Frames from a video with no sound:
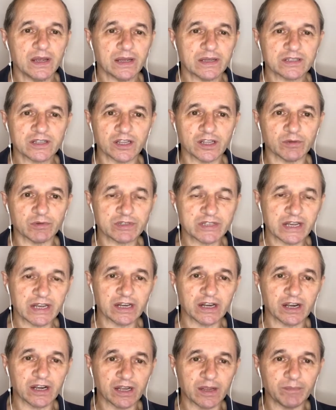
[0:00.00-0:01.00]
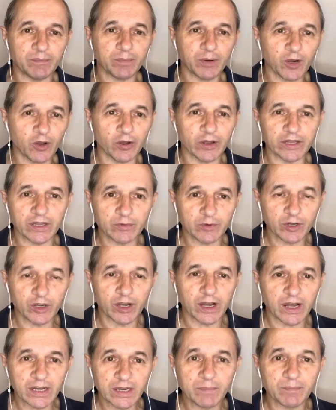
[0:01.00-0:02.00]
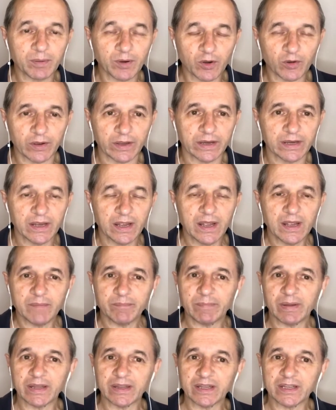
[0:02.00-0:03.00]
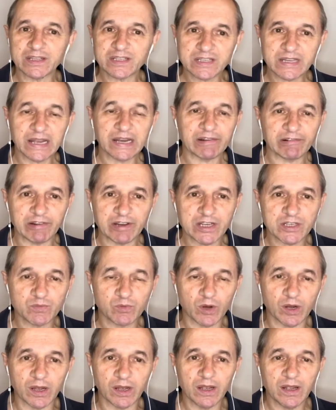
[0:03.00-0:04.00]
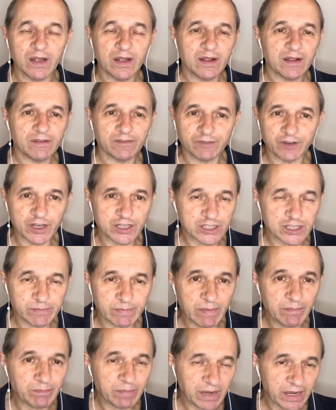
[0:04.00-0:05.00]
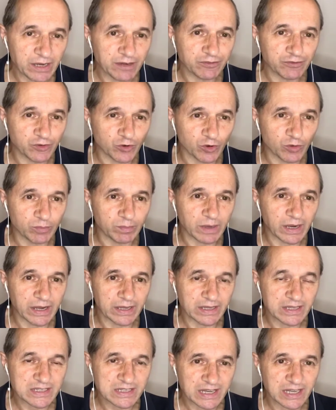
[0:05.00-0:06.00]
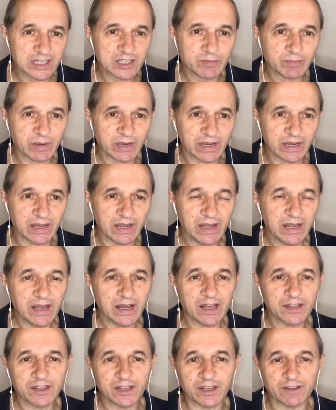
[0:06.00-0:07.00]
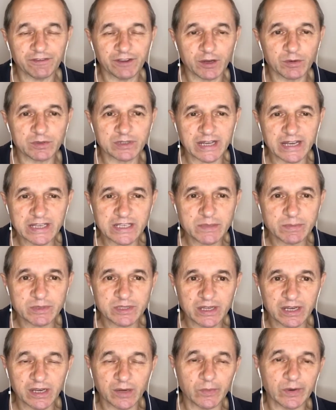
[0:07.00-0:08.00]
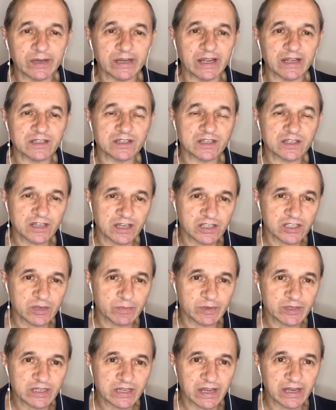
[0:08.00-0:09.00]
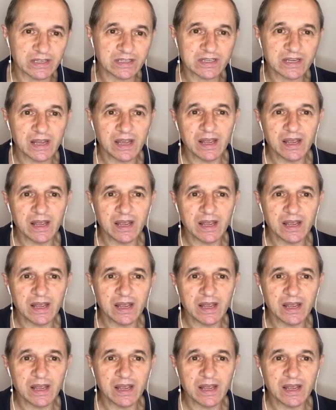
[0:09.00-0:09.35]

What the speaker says: So they were technically employed. They were not unemployed, but their salaries were virtually being paid for by the taxpayer. I think the figure was 80%. It went down to 60%.